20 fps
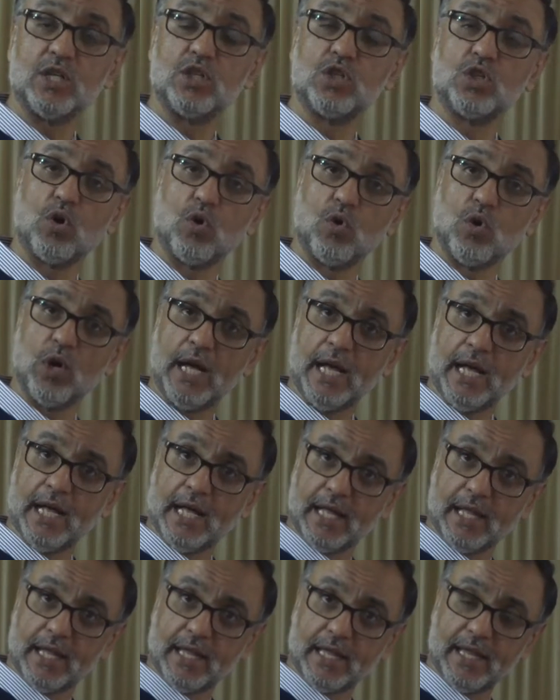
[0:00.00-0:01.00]
So
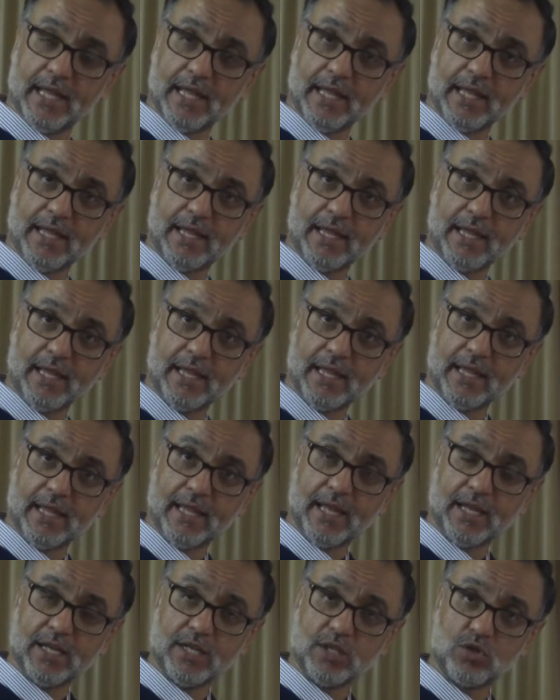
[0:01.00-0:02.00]

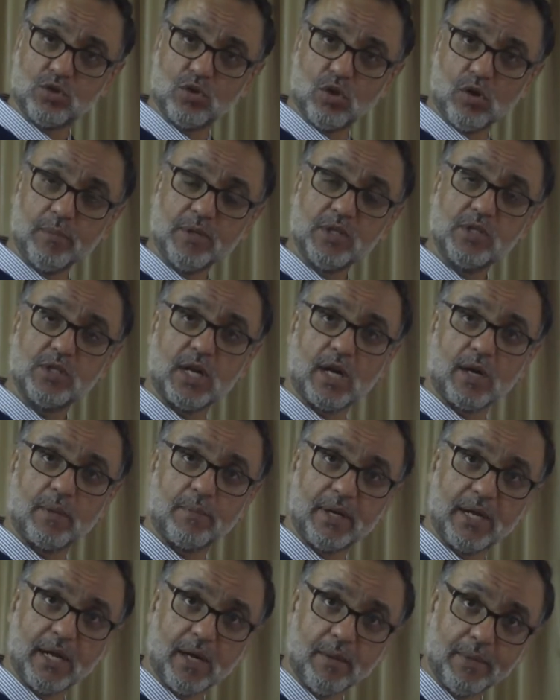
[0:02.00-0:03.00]
the installments are
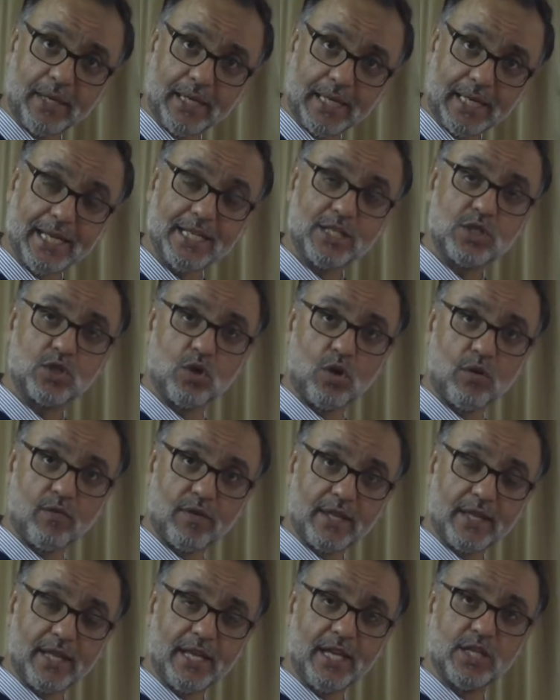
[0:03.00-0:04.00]
becoming less
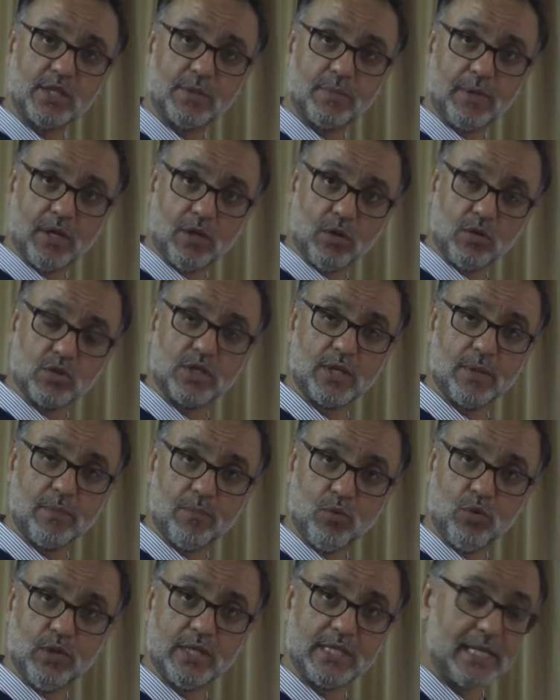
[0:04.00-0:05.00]
over the years because the
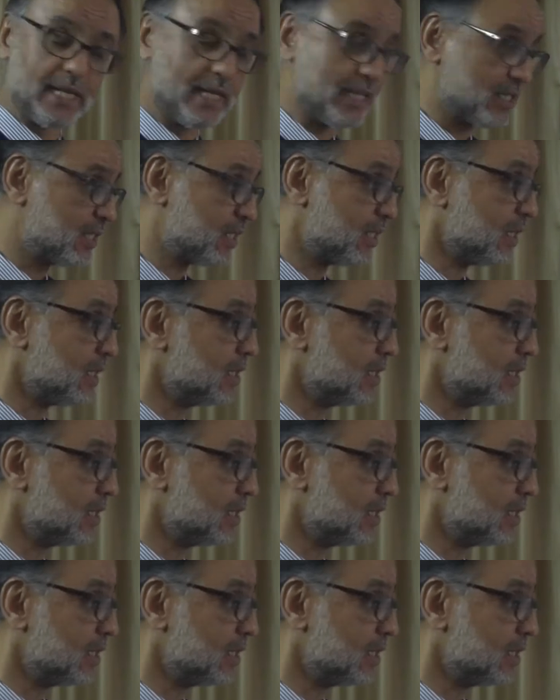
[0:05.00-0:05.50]
pool is less.